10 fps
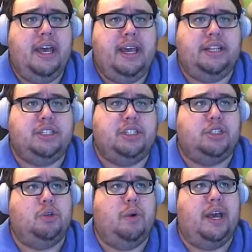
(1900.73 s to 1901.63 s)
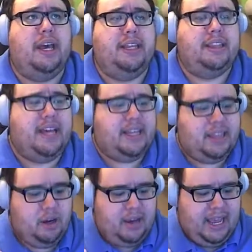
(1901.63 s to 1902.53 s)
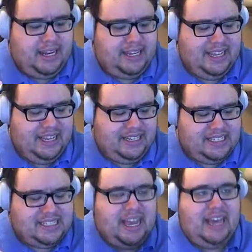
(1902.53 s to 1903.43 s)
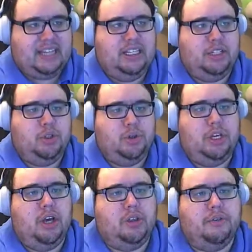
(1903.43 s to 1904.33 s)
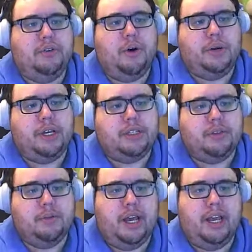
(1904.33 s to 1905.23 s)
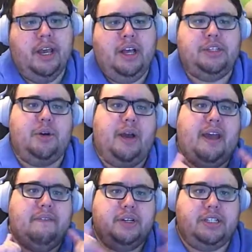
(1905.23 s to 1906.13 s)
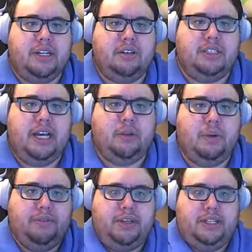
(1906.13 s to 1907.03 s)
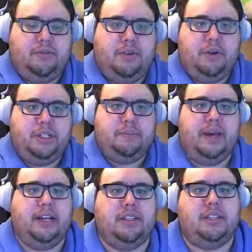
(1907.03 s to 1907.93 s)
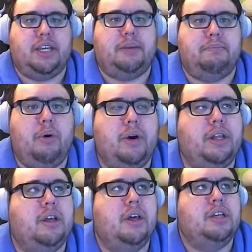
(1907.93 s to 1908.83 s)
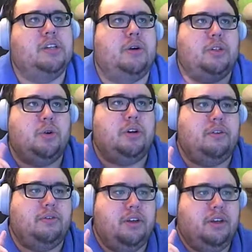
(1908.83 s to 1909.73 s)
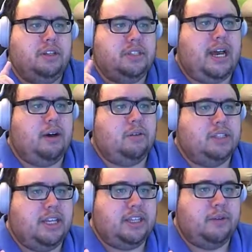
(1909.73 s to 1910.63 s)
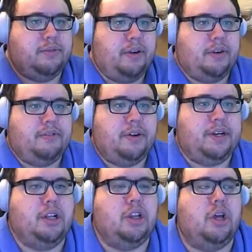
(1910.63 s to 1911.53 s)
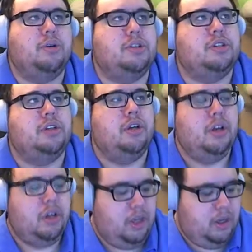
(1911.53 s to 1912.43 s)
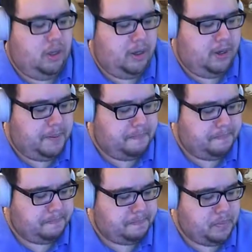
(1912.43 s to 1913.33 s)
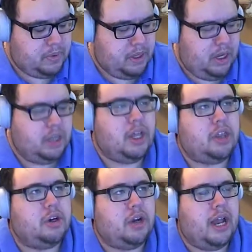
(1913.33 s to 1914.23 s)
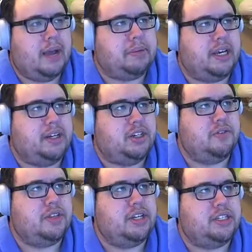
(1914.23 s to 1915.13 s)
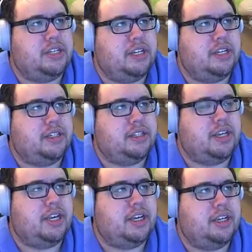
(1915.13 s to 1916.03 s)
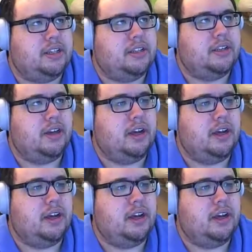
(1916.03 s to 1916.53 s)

in such a way that they're heading exactly to the other focus, right? So every single sound wave gets focused back to the same point, so it sort of sounds like they're very, very close. Um, Another application of this is in